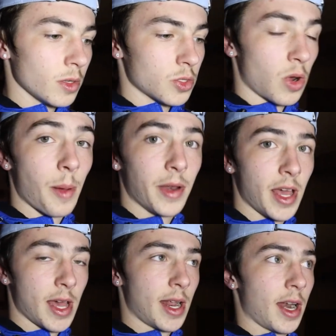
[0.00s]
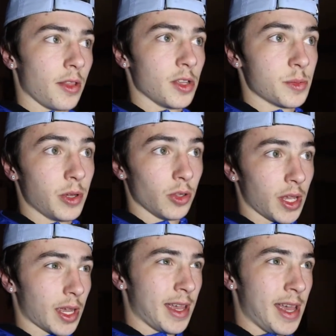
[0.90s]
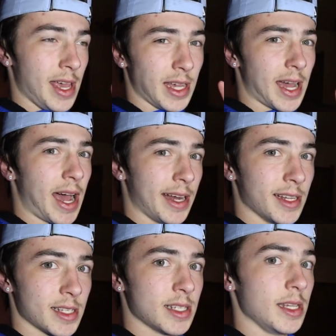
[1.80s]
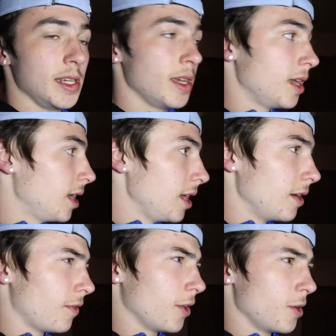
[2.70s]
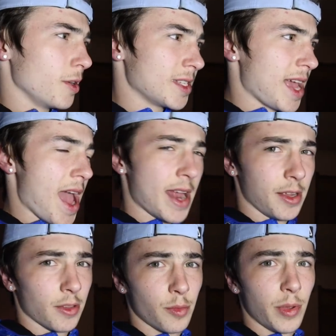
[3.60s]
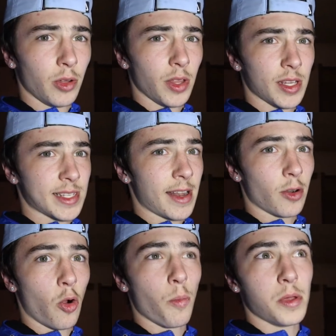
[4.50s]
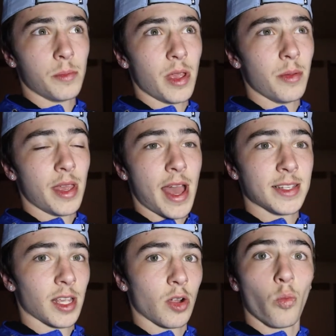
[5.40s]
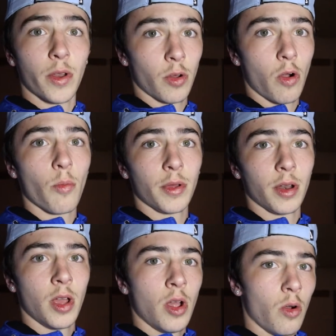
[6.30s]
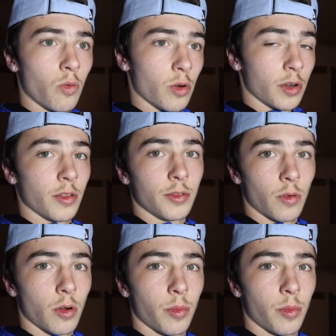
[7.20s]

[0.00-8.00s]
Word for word: So I'm going to head out of this building and kind of see if there's any other buildings that are open, maybe has like a window open or another door